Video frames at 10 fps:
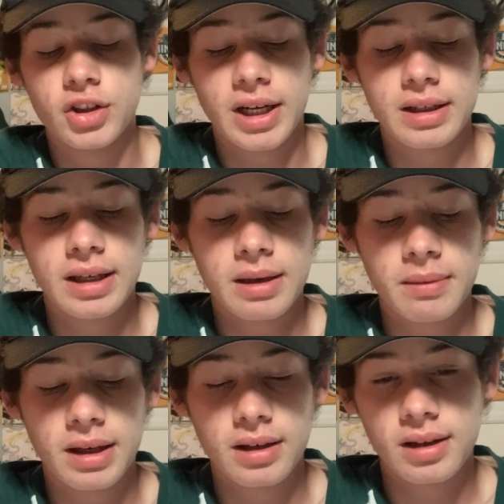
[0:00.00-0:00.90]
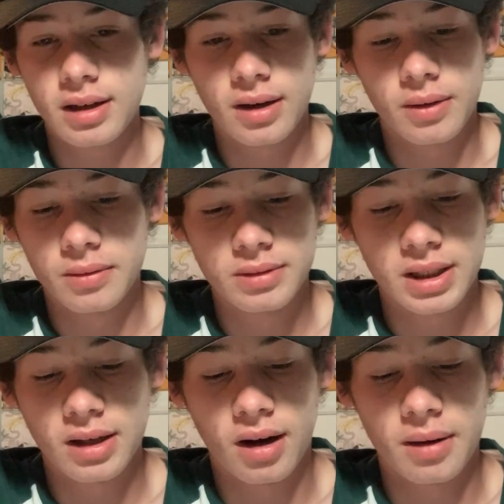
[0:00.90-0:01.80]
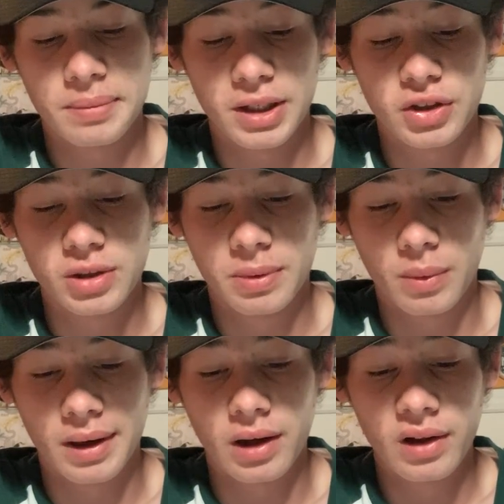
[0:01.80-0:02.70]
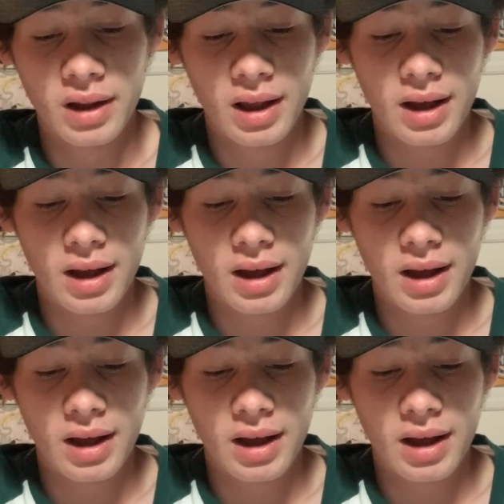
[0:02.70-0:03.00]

Jake Diekman, you know, did not pitch super well,